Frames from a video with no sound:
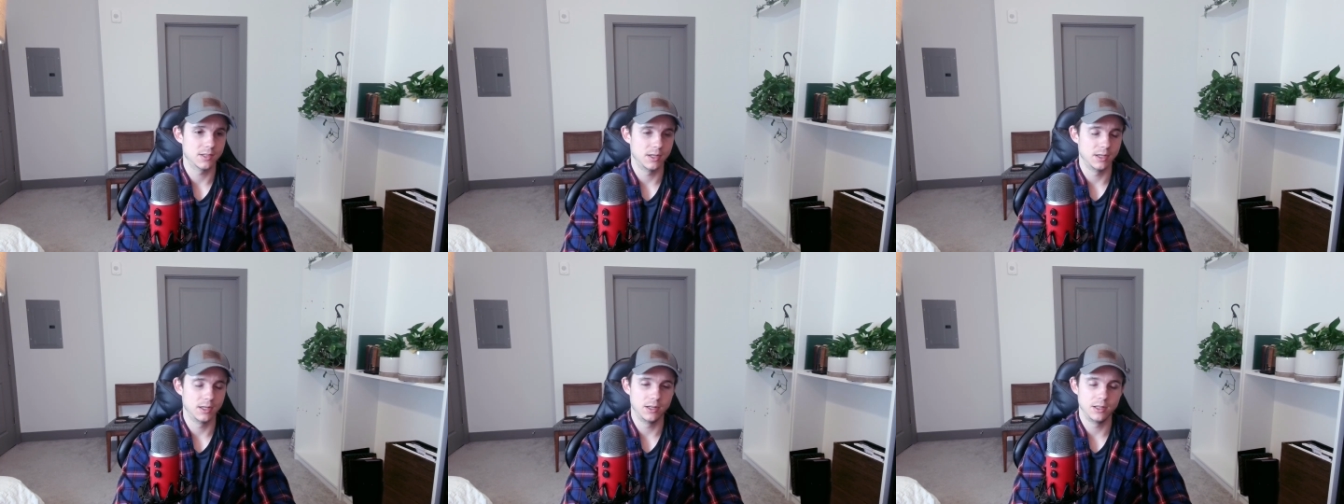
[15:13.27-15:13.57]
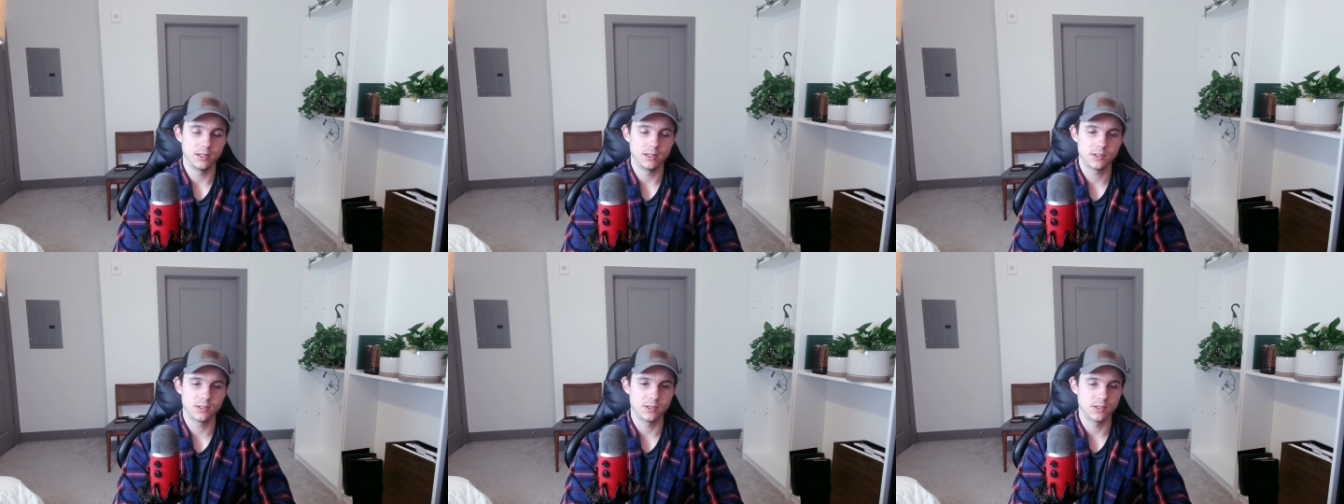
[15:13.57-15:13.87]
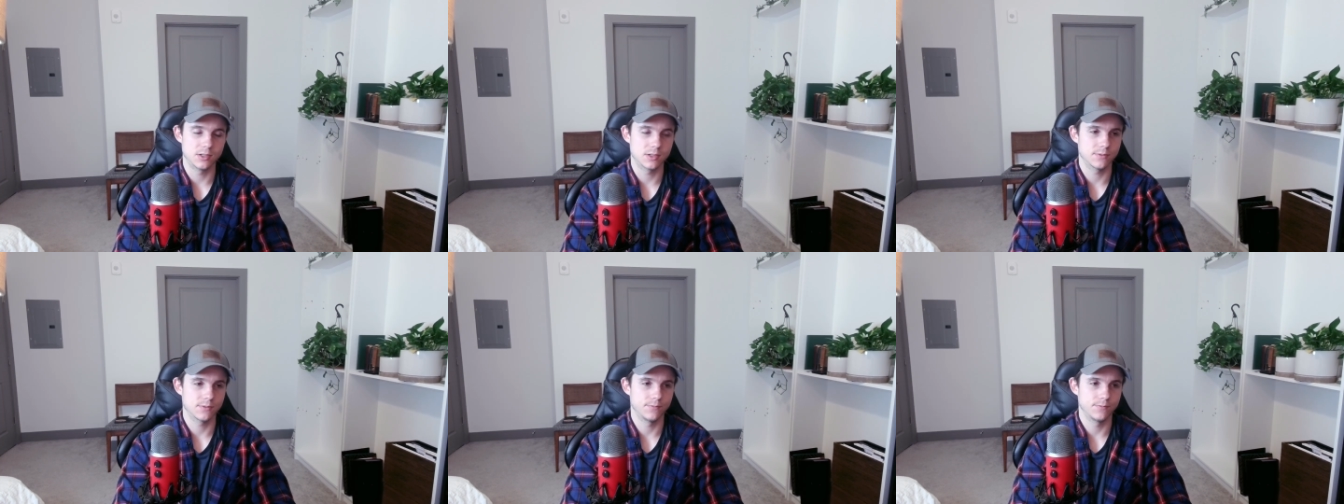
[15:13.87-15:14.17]
It's
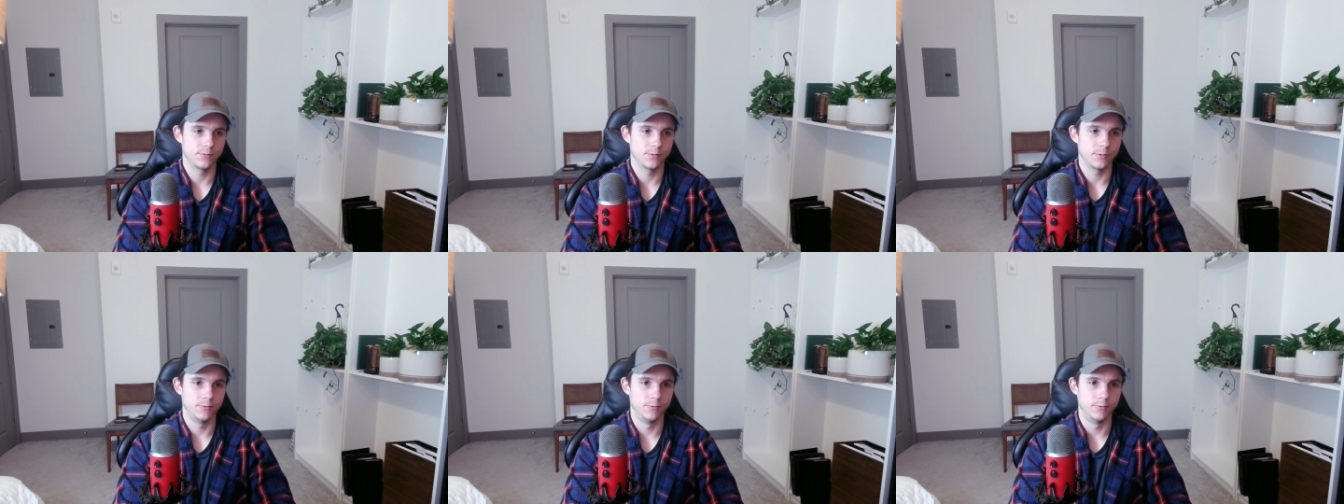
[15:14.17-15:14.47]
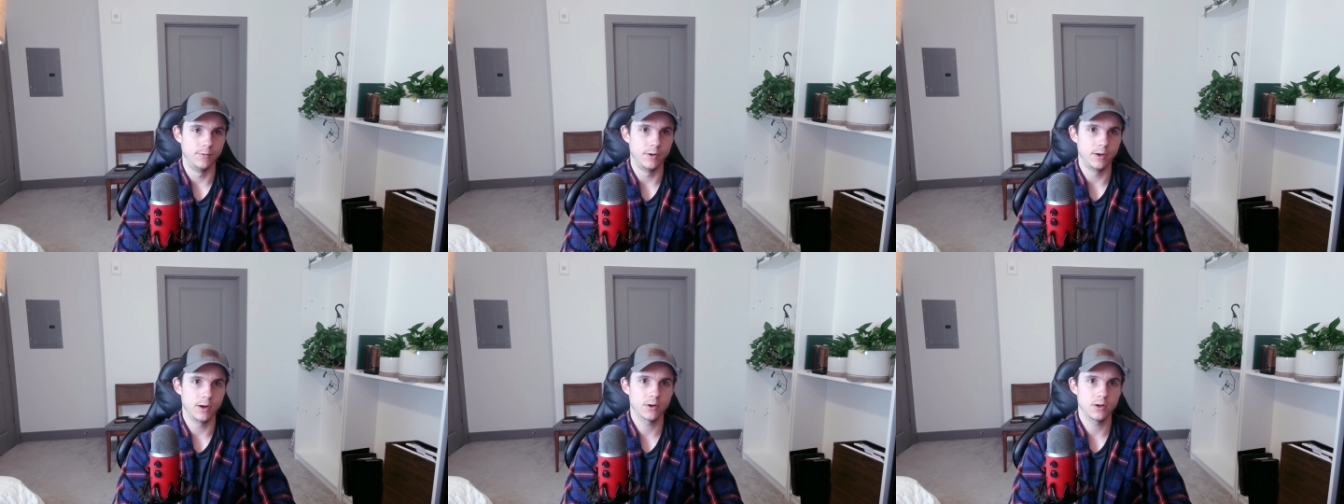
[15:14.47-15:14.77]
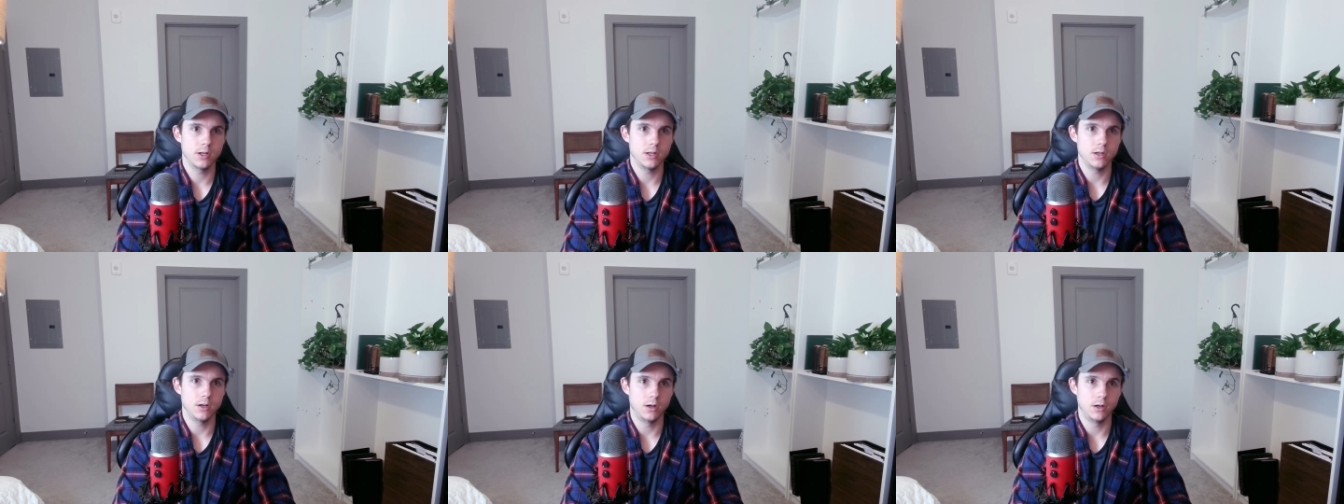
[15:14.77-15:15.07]
just
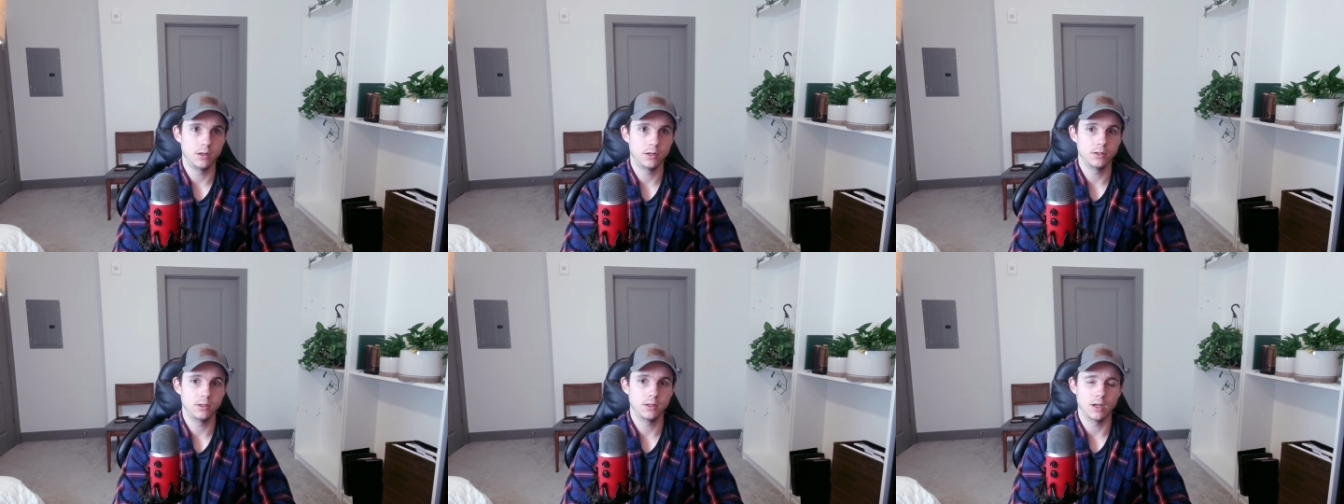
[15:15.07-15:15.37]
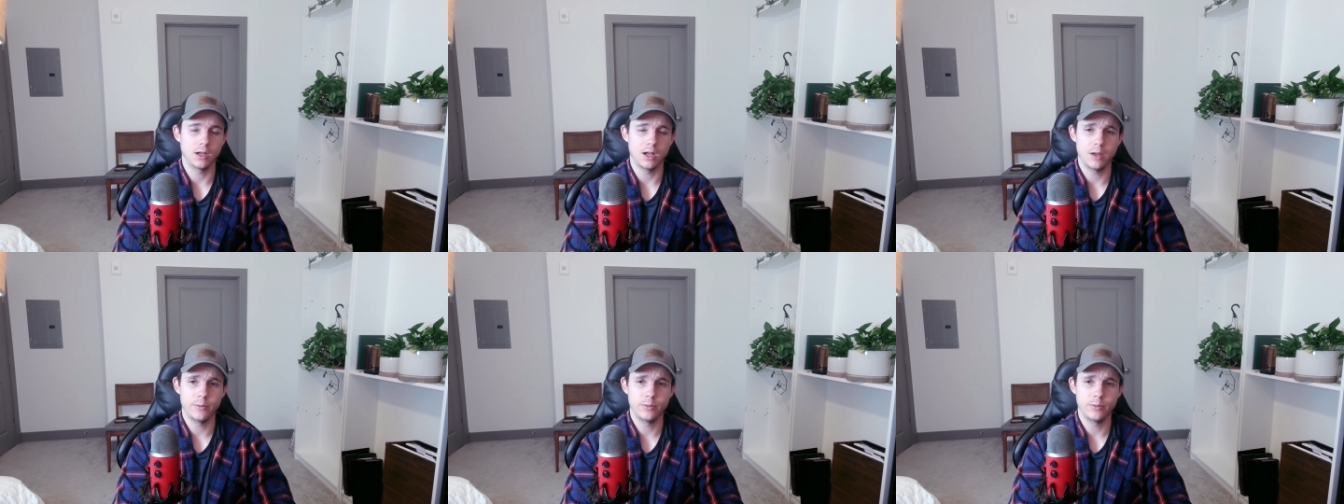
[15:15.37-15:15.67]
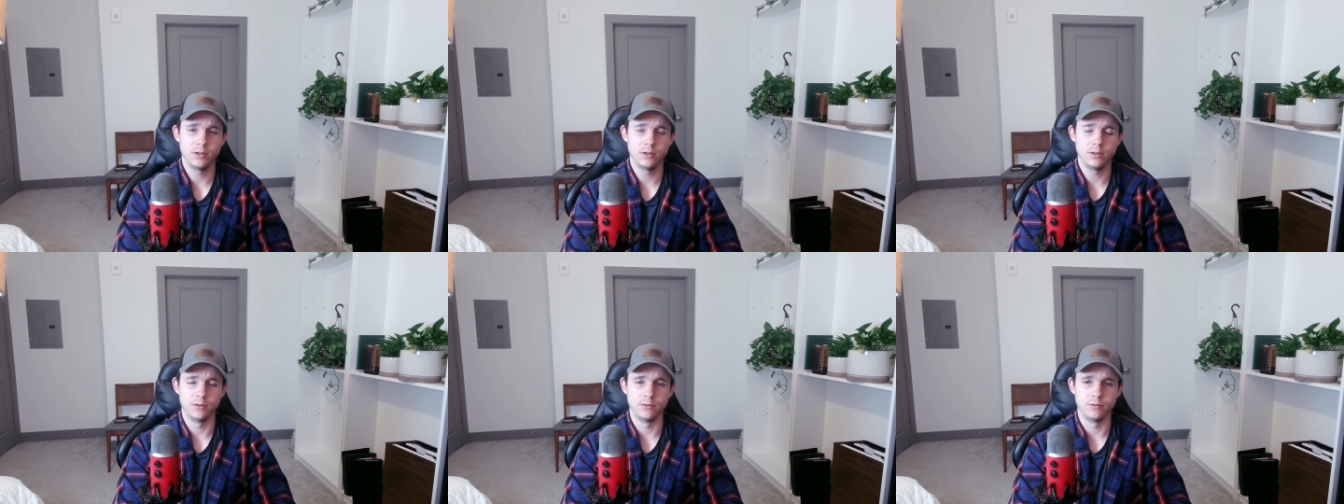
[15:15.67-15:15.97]
very
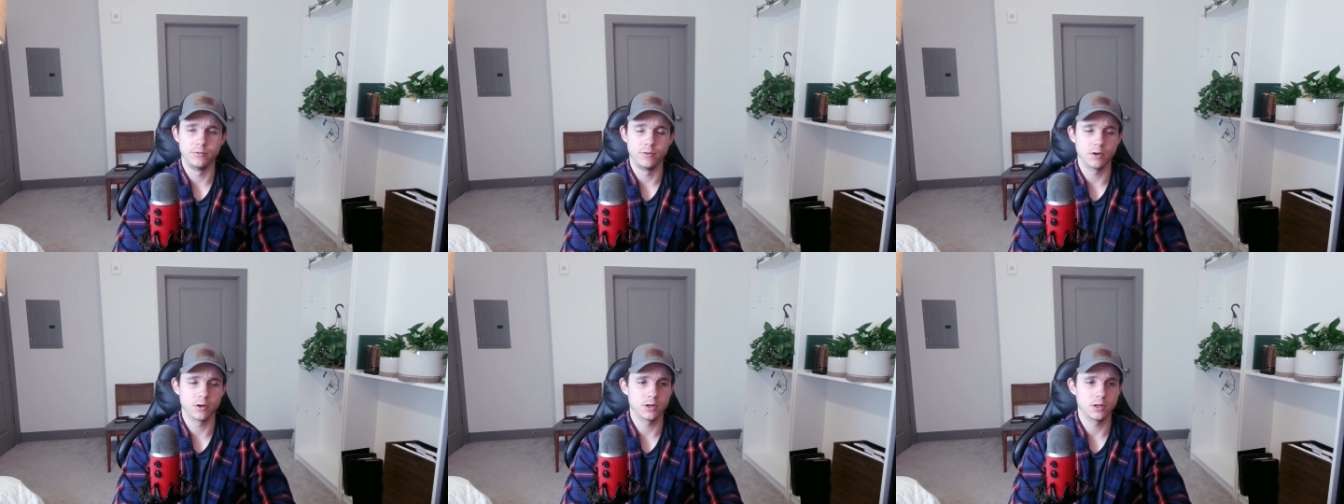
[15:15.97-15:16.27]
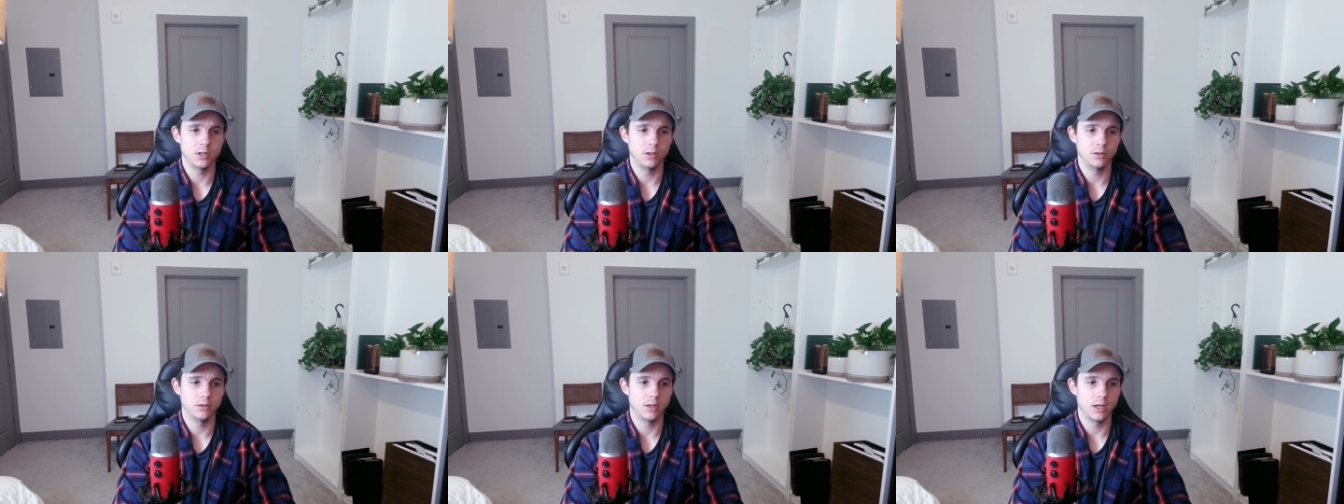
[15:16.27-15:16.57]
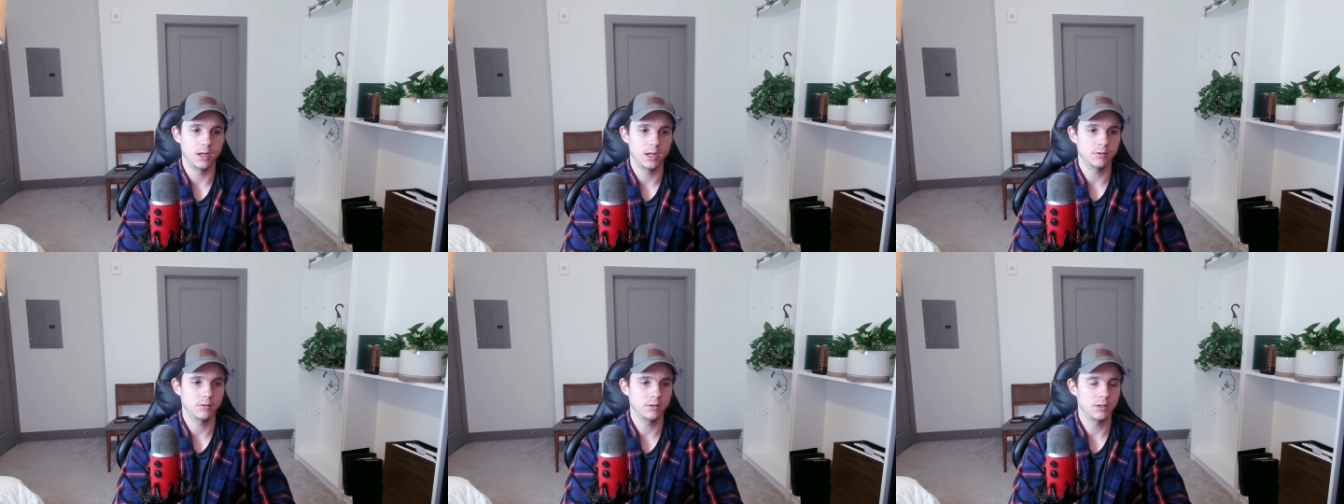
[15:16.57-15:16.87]
uncommon and very
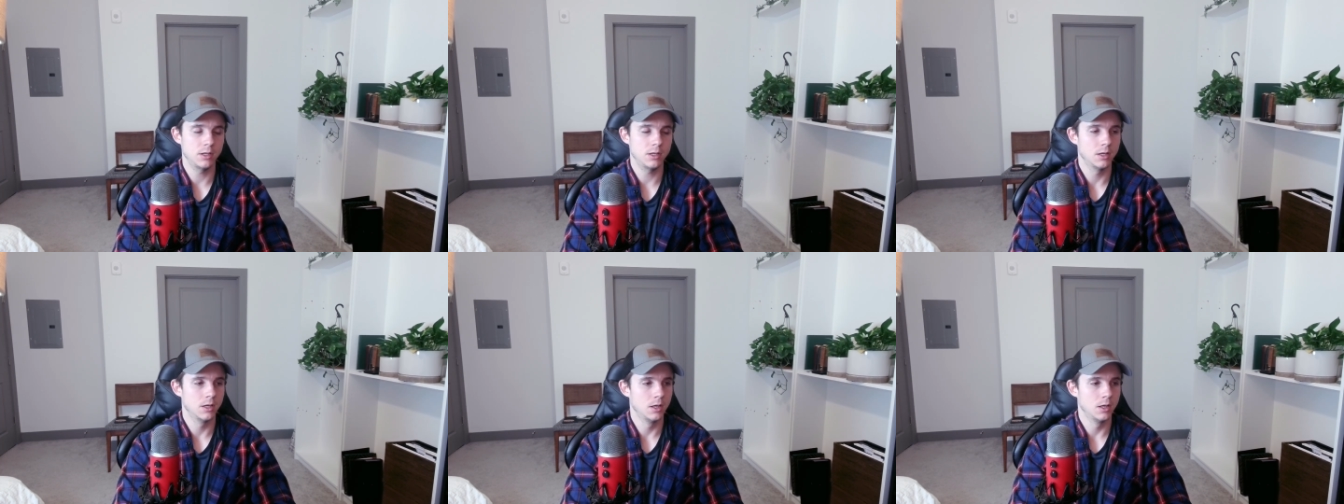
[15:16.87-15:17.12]
unlikely.